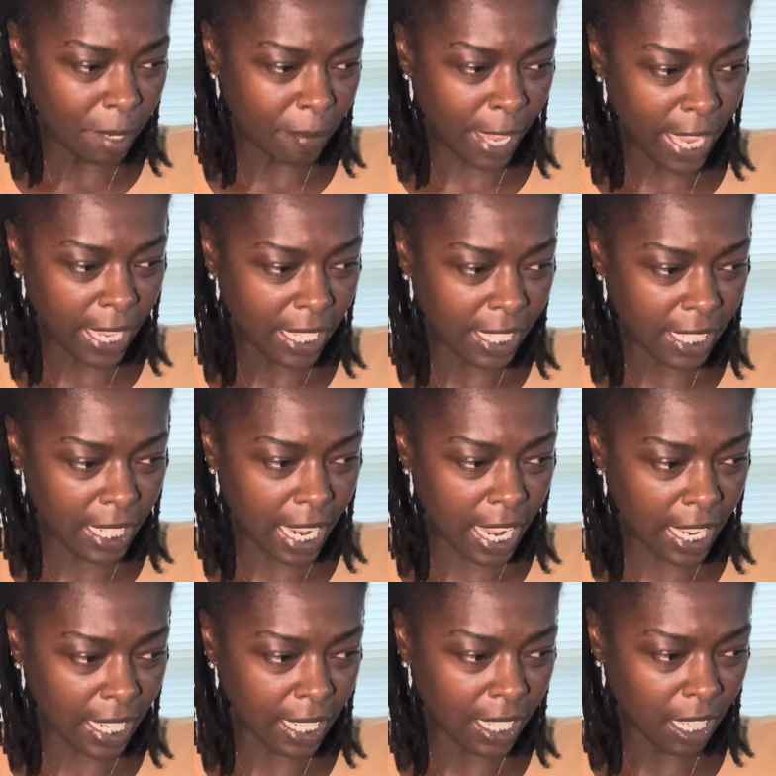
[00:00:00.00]
back in the
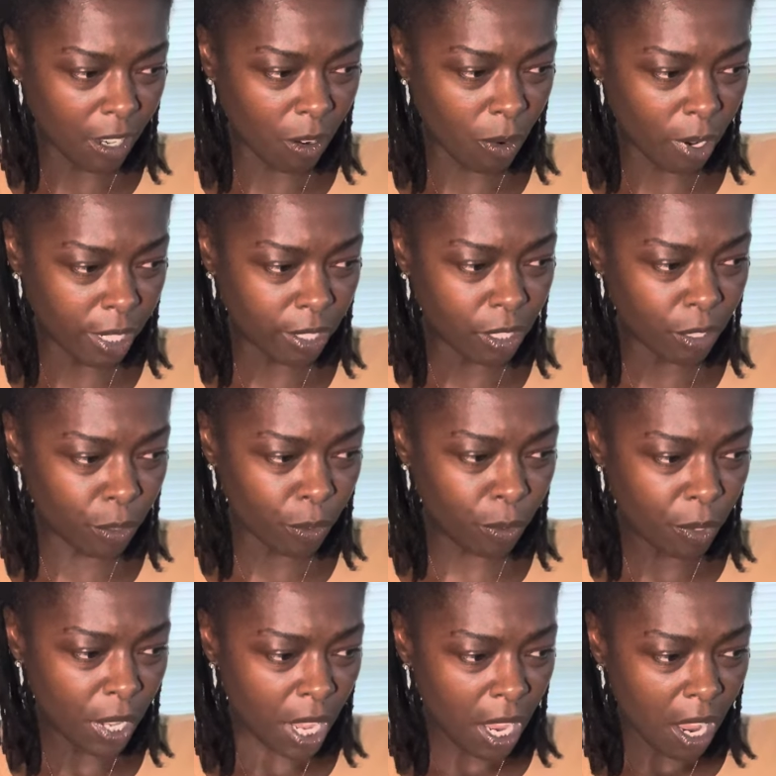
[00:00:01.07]
day in order to